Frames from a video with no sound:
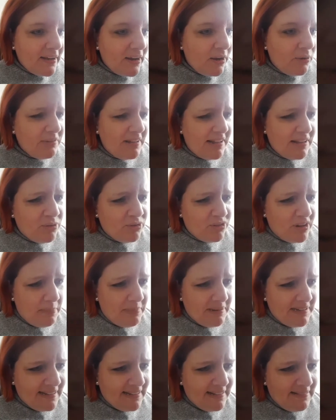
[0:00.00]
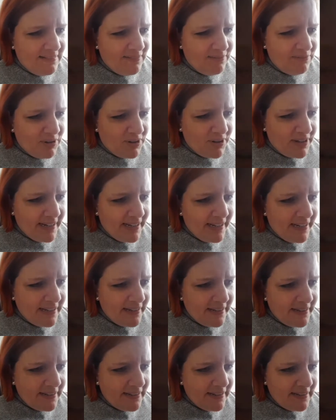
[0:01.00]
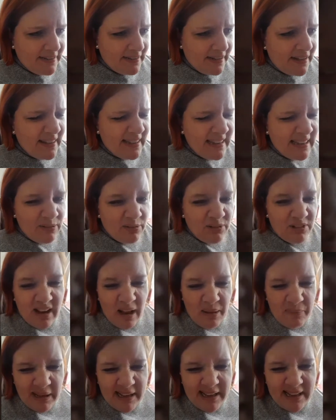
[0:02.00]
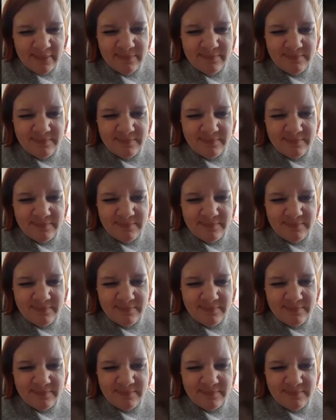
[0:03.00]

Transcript: oh, was that your tummy, Rodney? I think it was tummy.